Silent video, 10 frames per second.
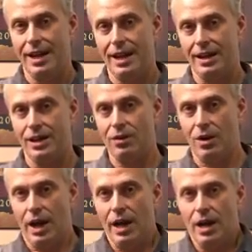And,
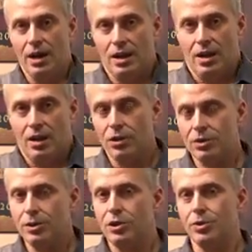I
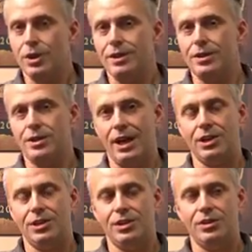also enjoyed the
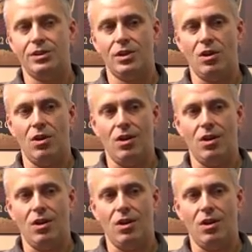sections